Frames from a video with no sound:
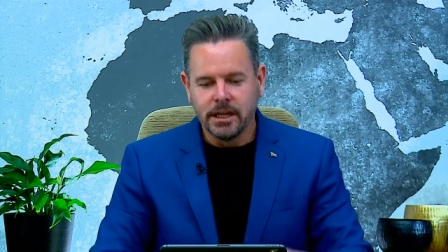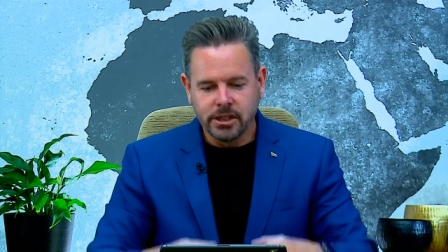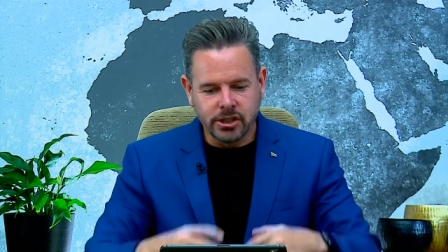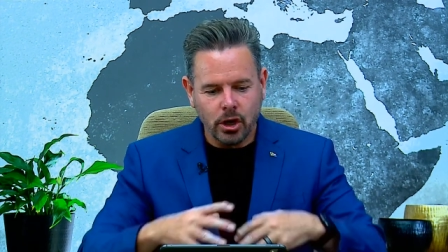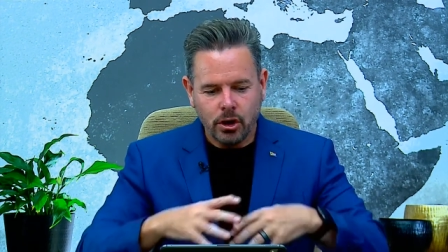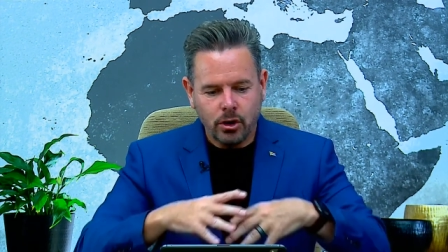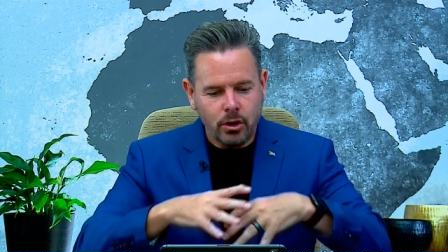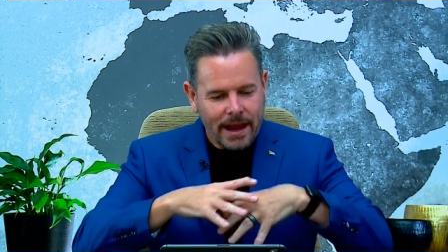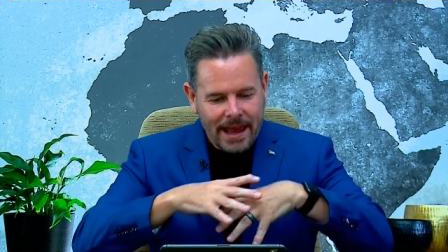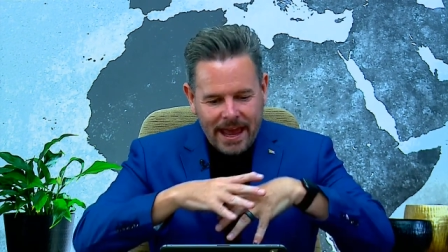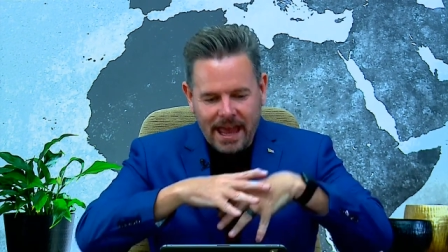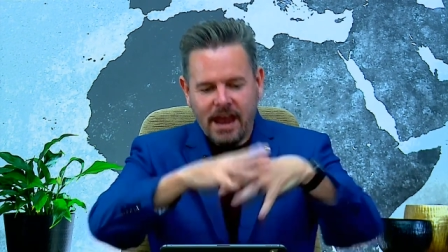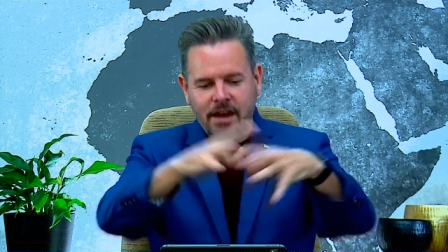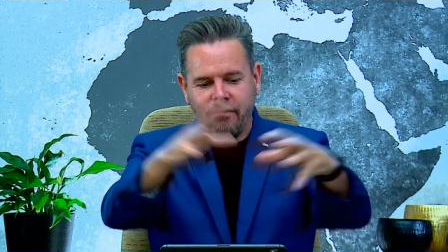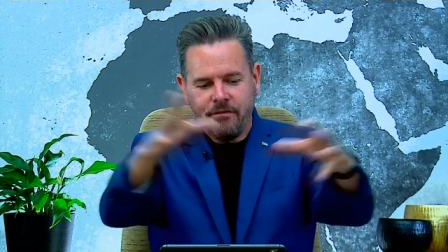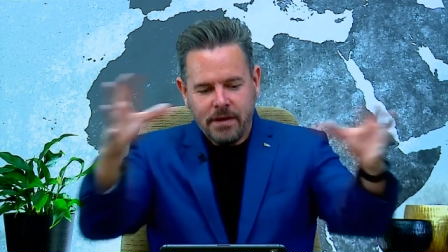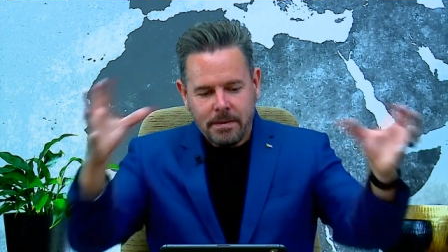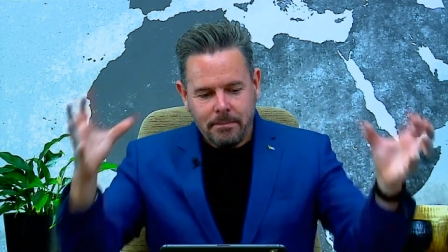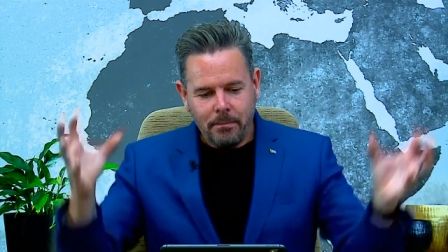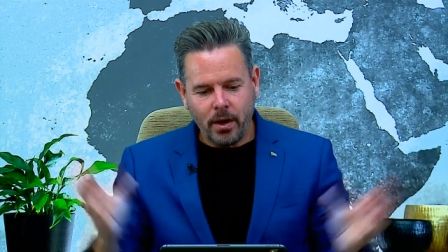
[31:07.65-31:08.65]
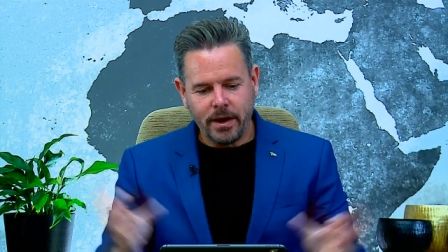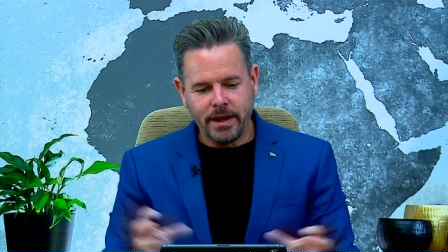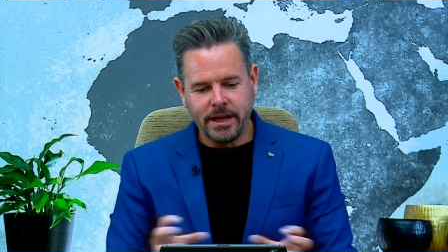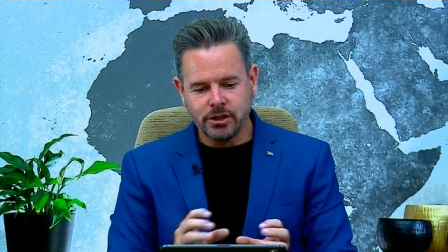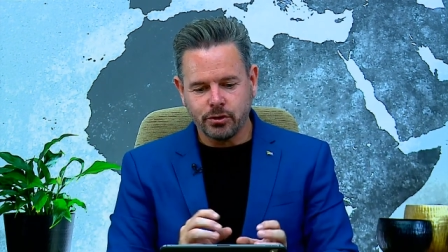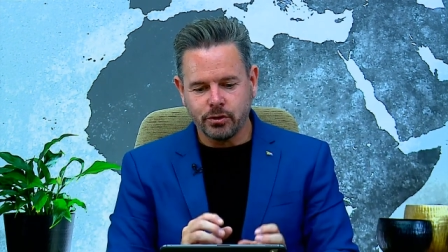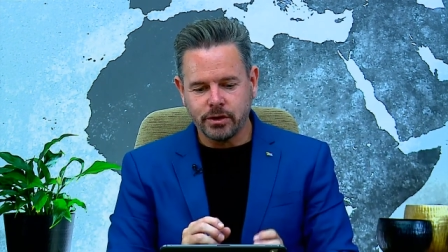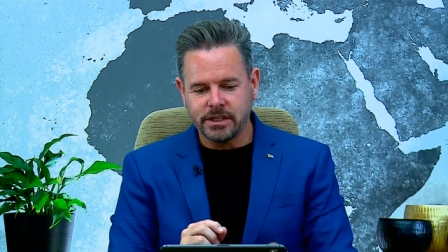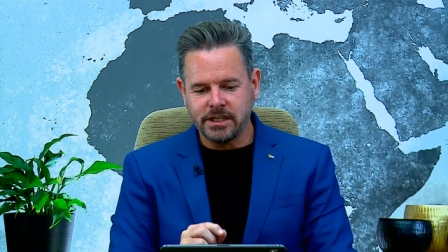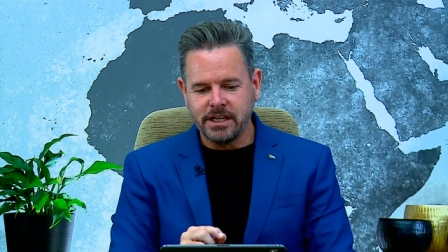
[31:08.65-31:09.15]
So everybody
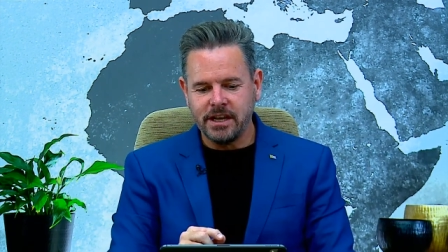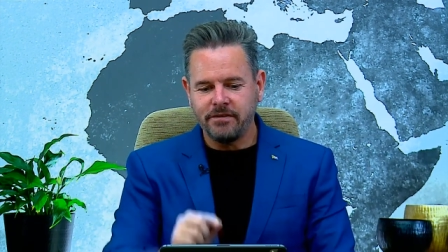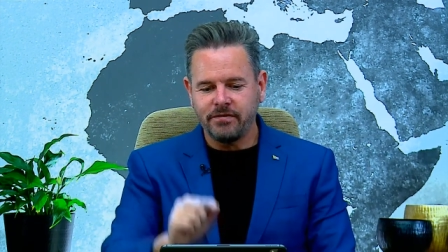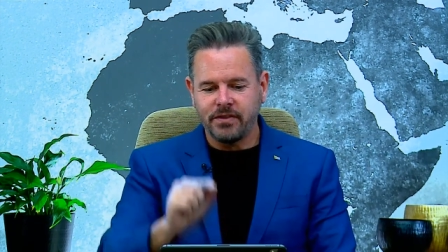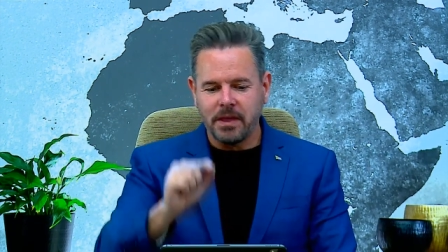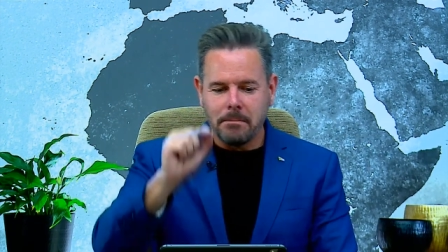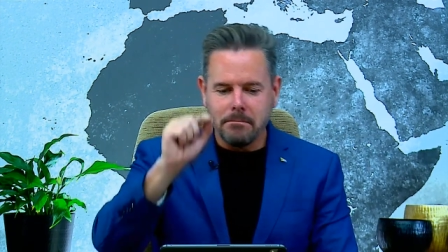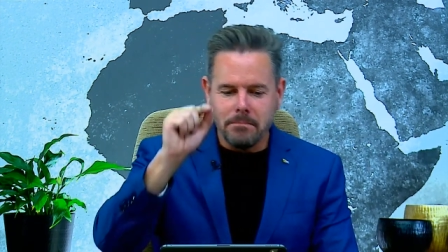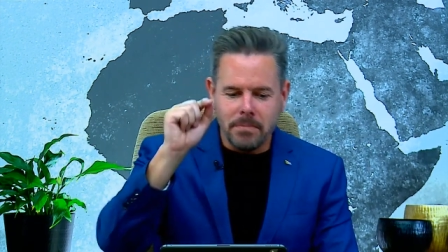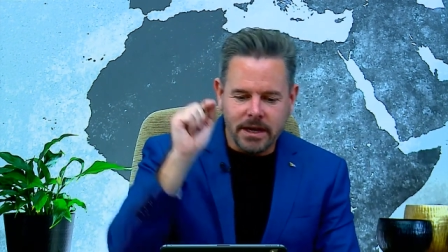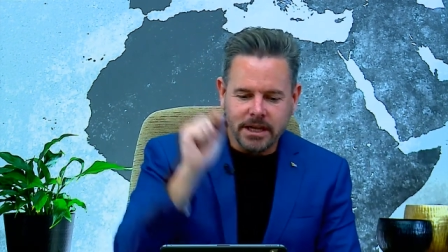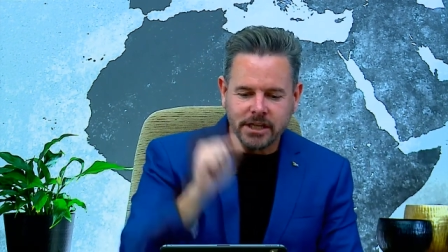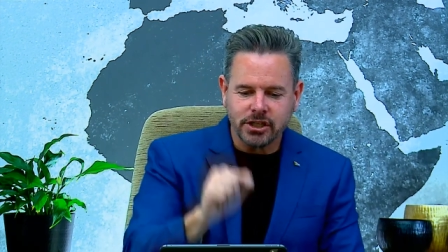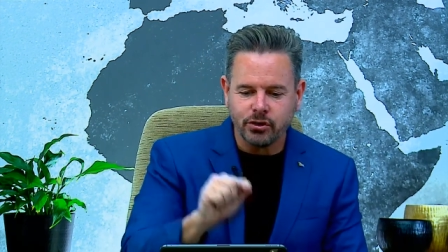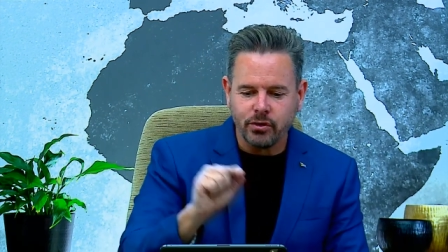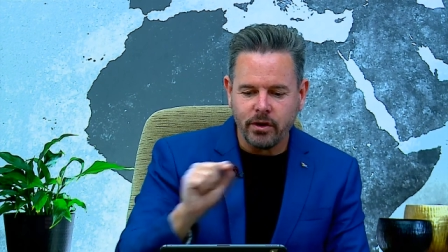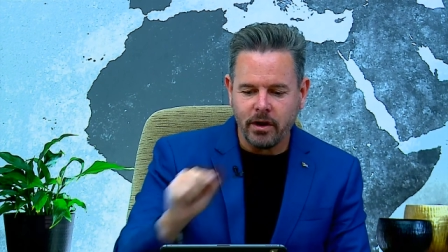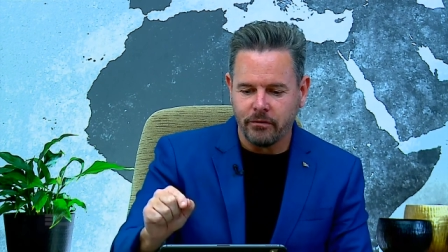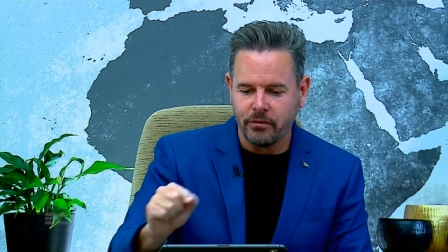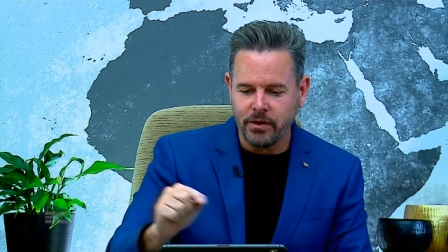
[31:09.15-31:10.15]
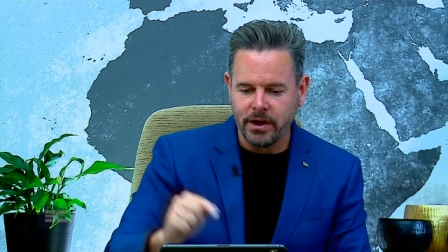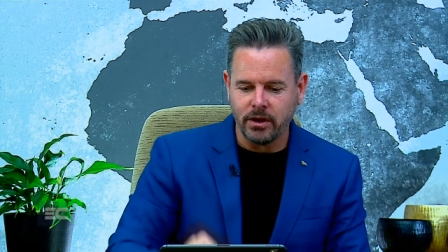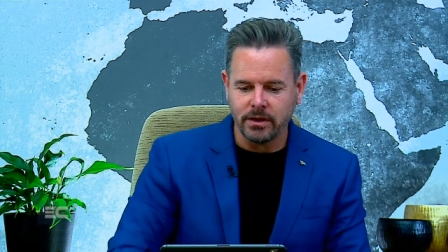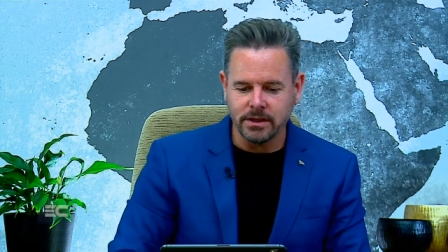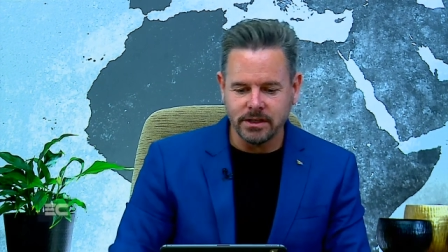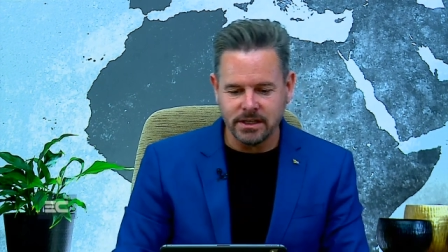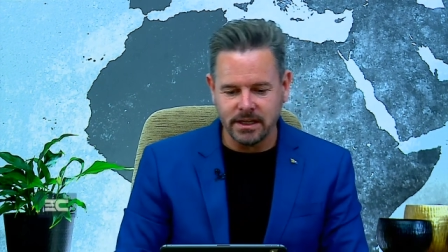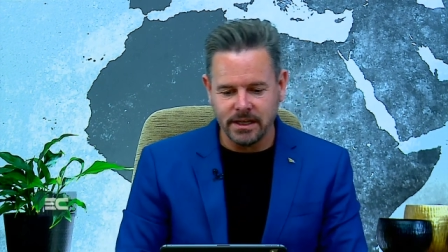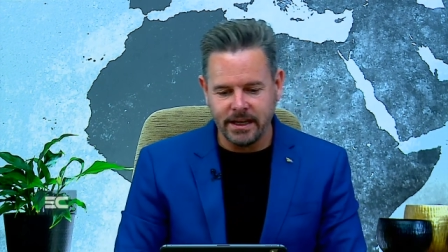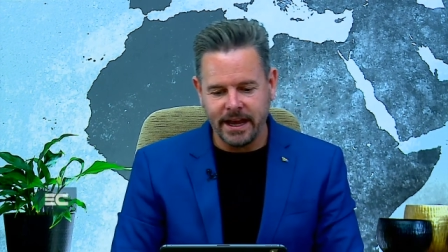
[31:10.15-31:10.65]
has received the ministry of
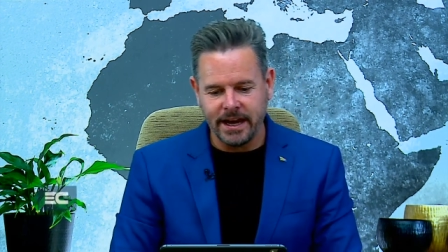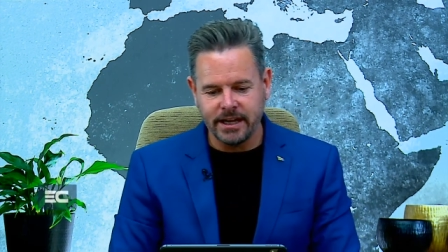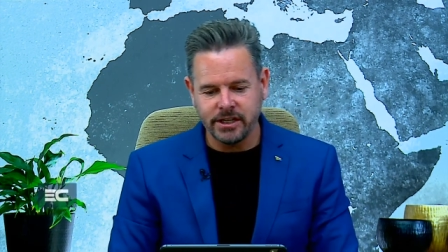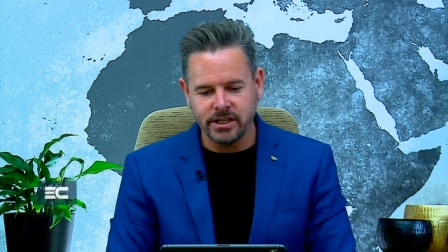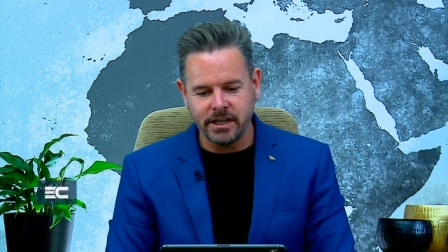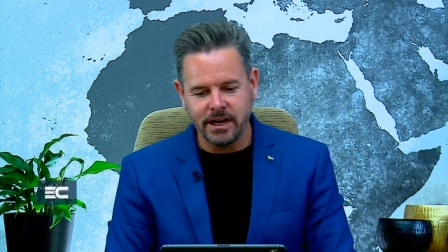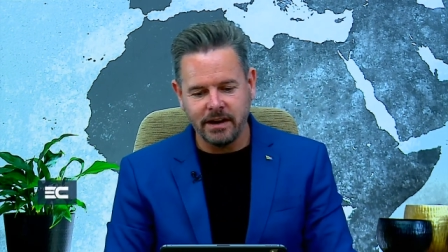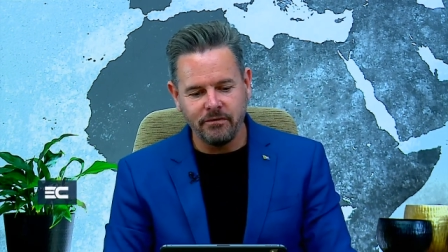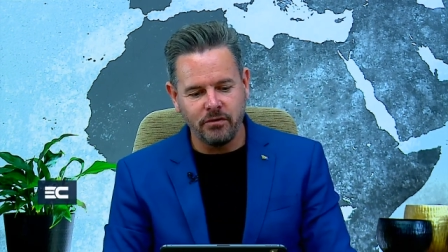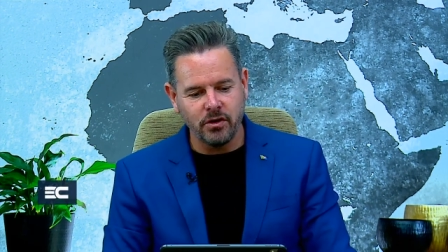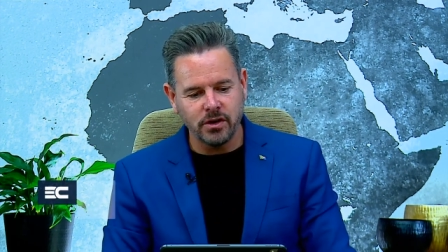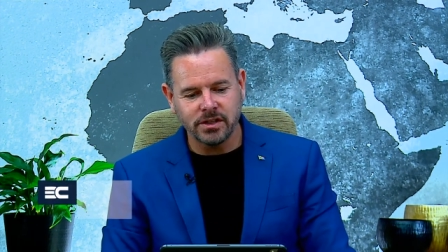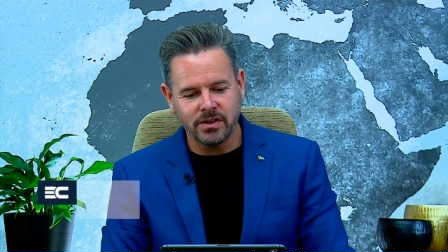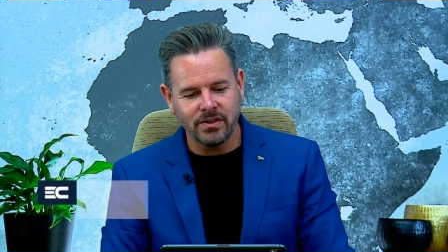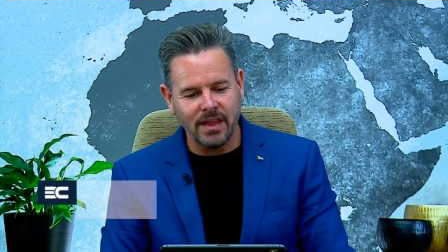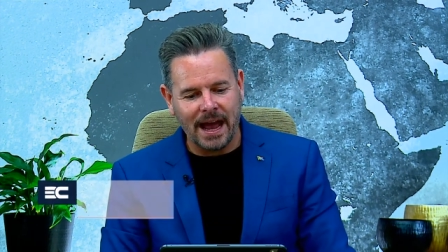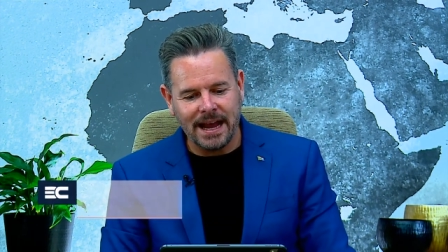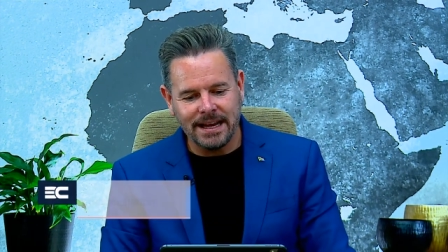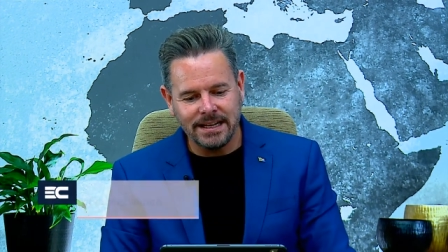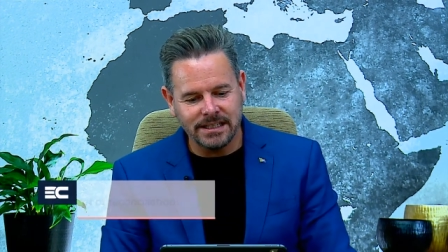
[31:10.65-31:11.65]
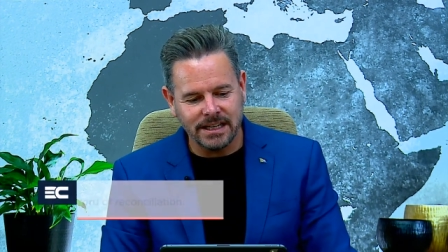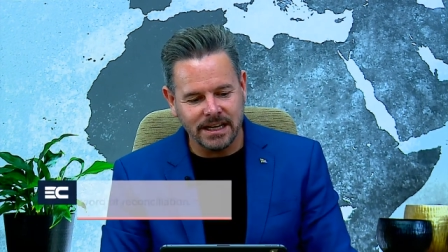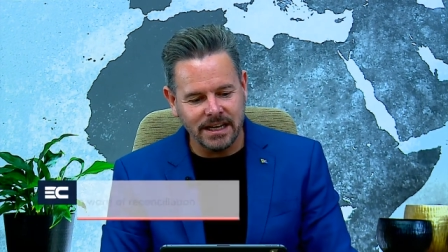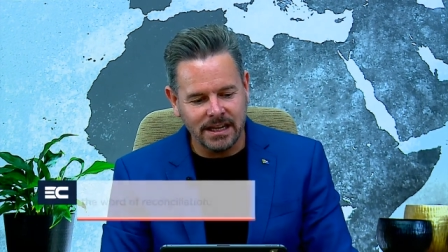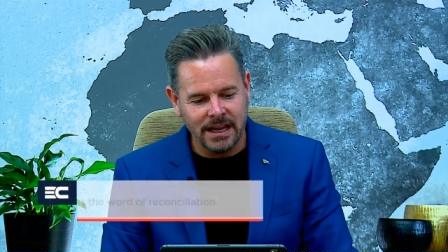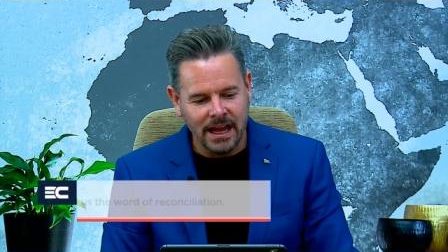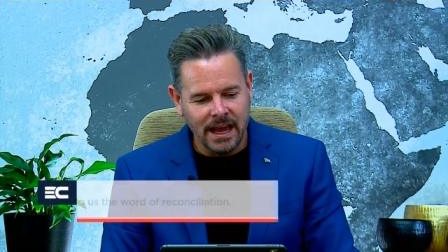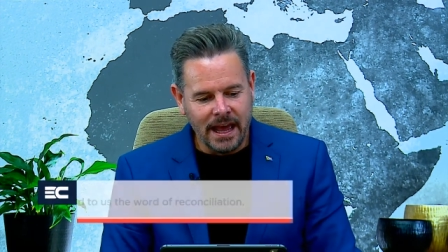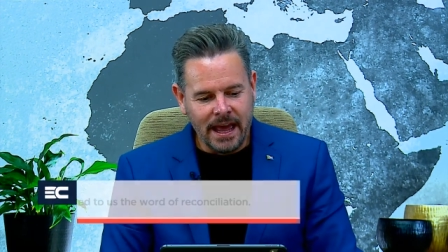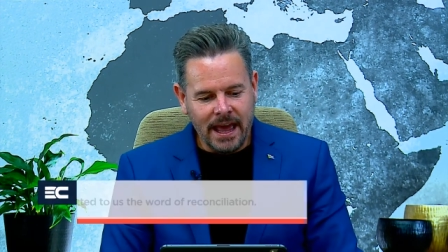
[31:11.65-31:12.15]
reconciliation in verse
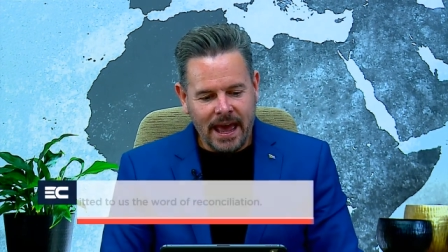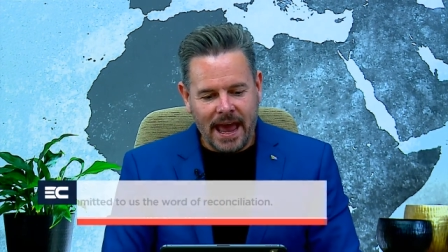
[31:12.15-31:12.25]
19